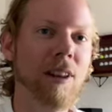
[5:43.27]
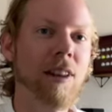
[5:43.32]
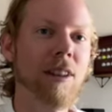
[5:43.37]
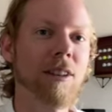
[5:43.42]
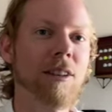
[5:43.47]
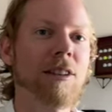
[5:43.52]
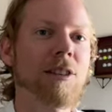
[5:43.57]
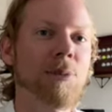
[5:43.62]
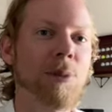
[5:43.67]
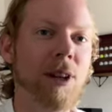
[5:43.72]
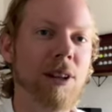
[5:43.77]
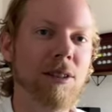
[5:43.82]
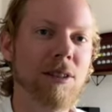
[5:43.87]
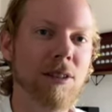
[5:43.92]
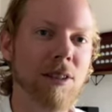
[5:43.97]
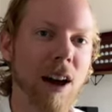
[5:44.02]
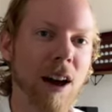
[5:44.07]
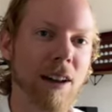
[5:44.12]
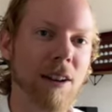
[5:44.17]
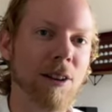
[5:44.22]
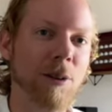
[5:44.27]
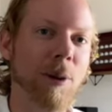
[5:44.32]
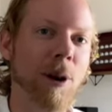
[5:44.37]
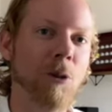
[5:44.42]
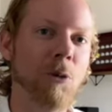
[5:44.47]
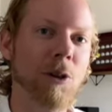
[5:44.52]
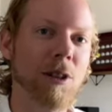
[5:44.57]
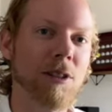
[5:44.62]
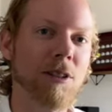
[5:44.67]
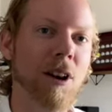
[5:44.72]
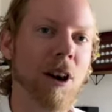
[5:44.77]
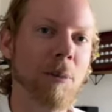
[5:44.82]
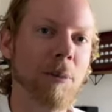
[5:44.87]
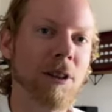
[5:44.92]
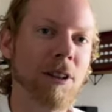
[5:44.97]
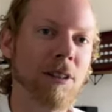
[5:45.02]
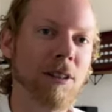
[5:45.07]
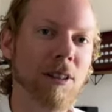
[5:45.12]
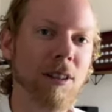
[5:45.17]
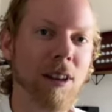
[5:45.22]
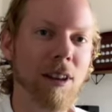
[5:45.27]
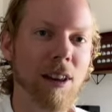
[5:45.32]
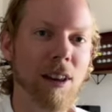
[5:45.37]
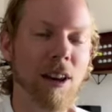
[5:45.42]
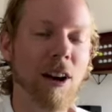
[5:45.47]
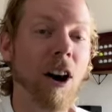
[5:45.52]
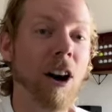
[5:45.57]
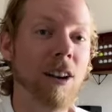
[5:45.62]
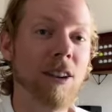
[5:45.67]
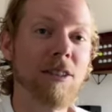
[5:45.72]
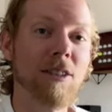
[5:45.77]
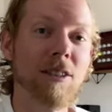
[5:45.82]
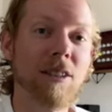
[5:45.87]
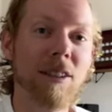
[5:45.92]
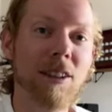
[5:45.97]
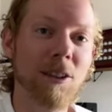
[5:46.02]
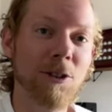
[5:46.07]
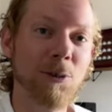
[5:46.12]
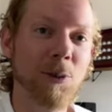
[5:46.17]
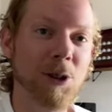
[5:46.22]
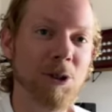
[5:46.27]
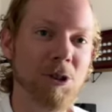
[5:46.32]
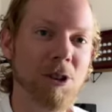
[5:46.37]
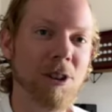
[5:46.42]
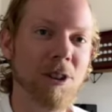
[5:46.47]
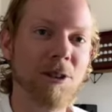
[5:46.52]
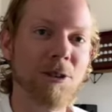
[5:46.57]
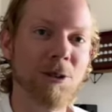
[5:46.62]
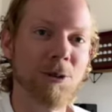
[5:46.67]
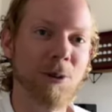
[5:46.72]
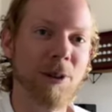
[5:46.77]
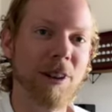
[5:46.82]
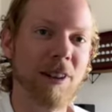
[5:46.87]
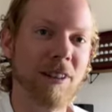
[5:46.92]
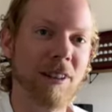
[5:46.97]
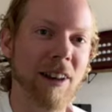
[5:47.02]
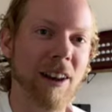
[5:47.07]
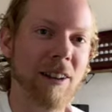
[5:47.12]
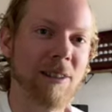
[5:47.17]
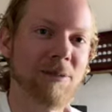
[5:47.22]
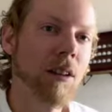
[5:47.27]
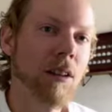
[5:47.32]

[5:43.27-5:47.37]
Gets me excited about what's coming. Honestly, it gives me chills reading that.